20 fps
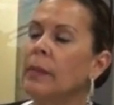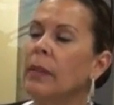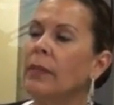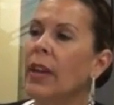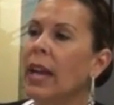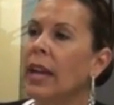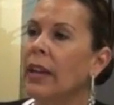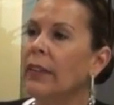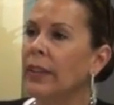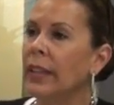of
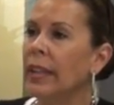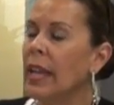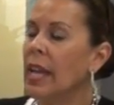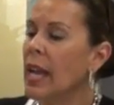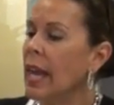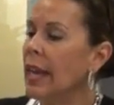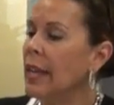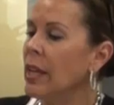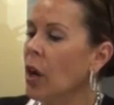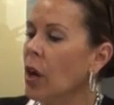having
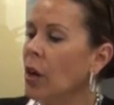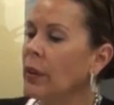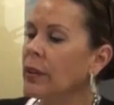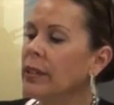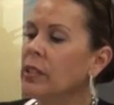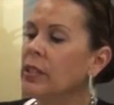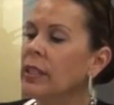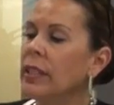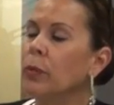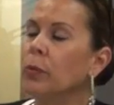an
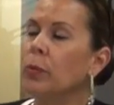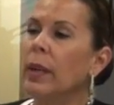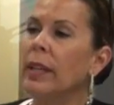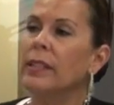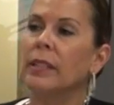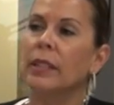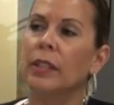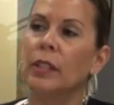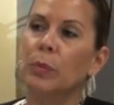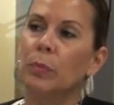artist in
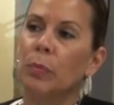residence